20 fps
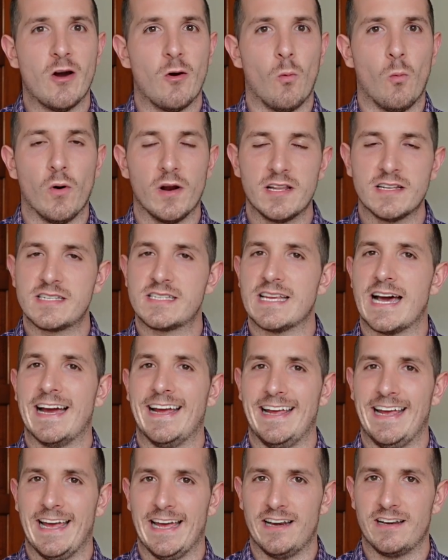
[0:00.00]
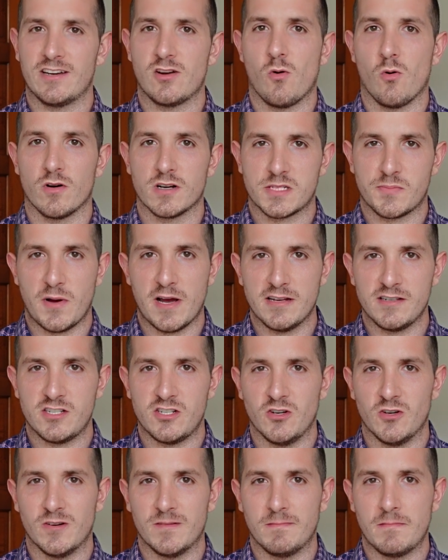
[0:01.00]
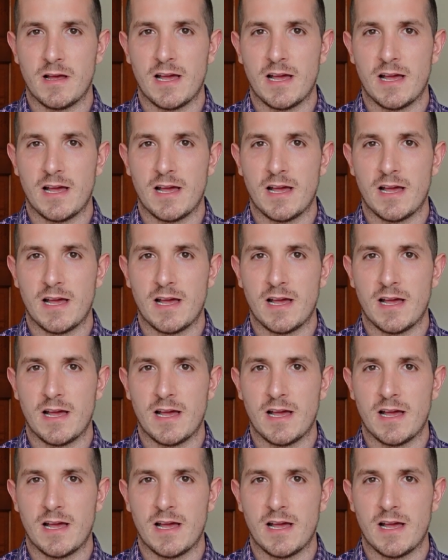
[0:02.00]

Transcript: What does cyan correspond to?